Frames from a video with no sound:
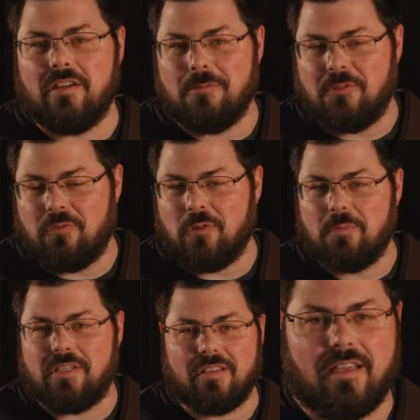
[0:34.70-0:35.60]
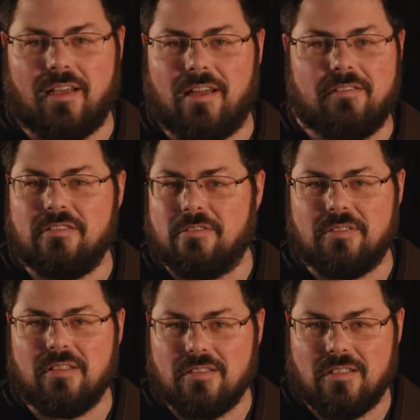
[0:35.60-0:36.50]
heard before, but you're like, I don't know what
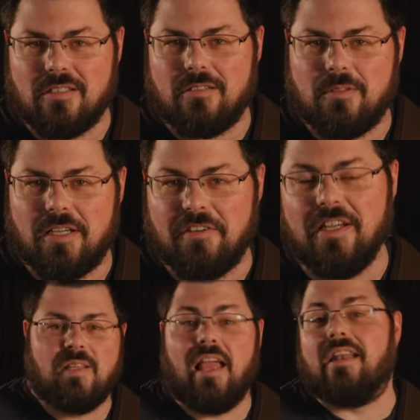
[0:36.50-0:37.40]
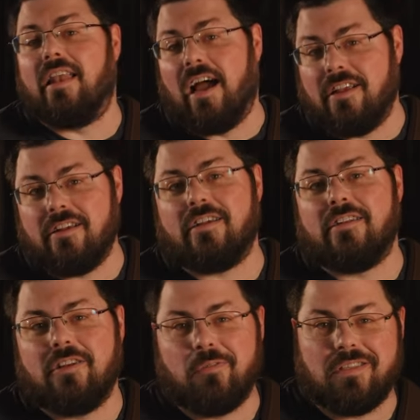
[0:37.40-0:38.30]
they're talking about. Now you're gonna
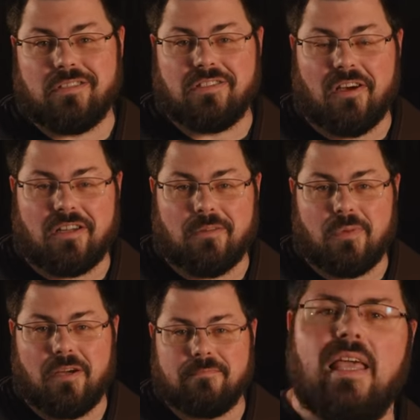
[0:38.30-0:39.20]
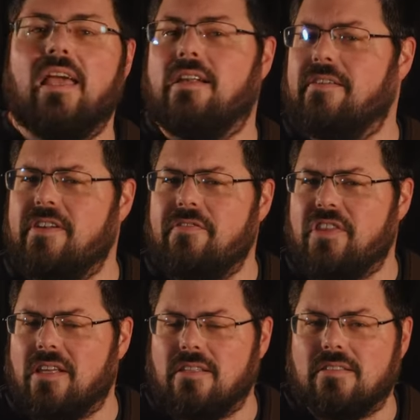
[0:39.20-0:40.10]
know what they're talking about. And even if you
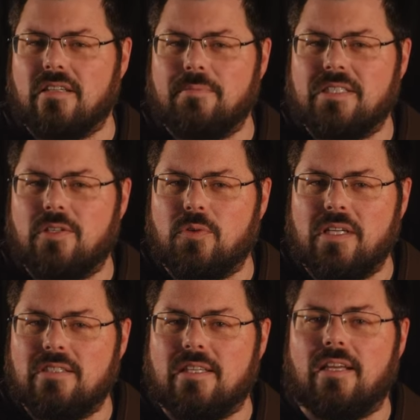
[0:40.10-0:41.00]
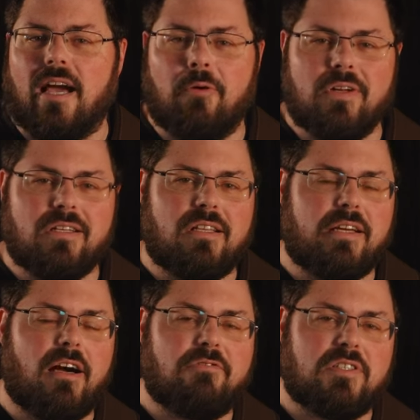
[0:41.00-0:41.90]
think this is going to be too easy, I wouldn't
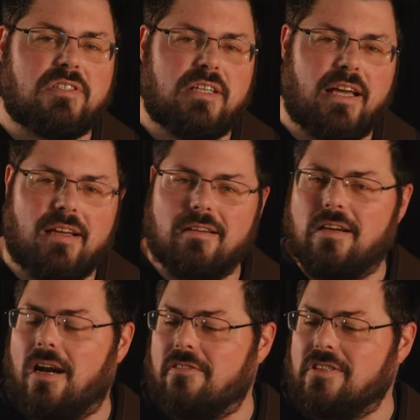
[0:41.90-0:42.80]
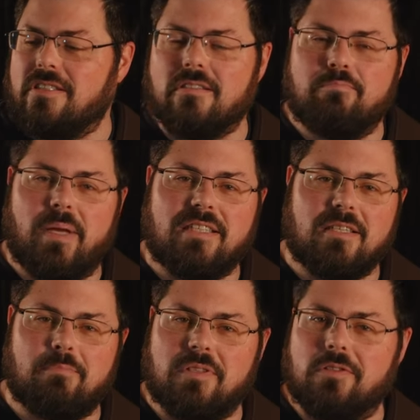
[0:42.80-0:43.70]
click off just yet. Covering a
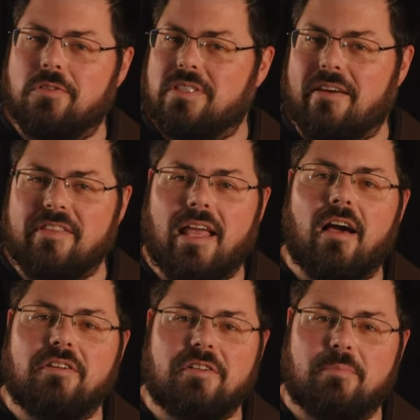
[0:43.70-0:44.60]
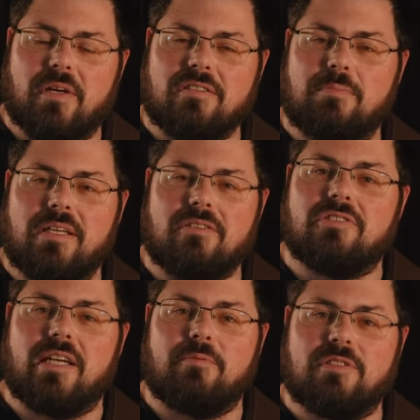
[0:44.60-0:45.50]
basic blues, having that under your belt to be able to
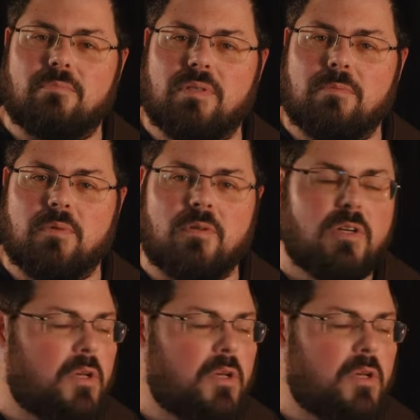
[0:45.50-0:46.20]
jam with some people,